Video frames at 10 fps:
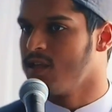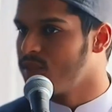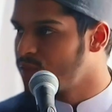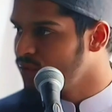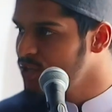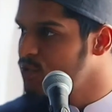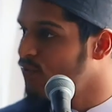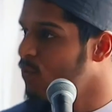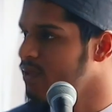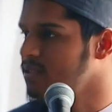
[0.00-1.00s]
3 to
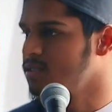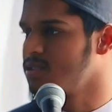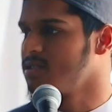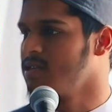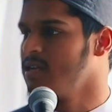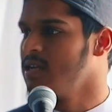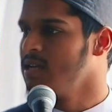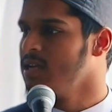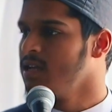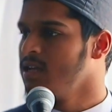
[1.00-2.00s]
4 years.
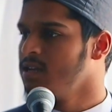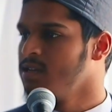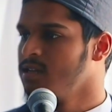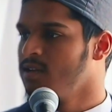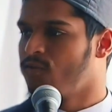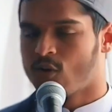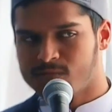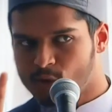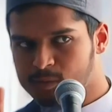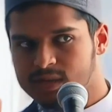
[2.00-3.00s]
For
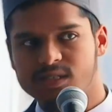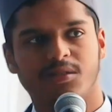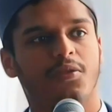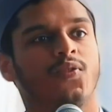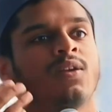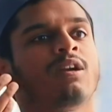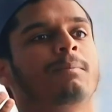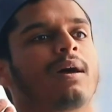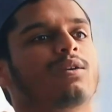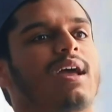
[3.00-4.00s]
a moment, think
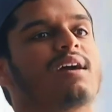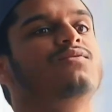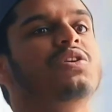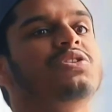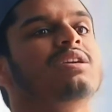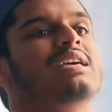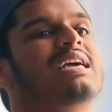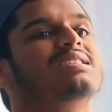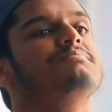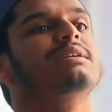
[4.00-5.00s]
about everything
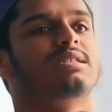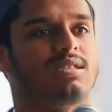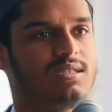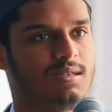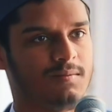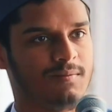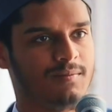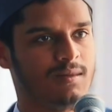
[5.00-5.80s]
he has missed.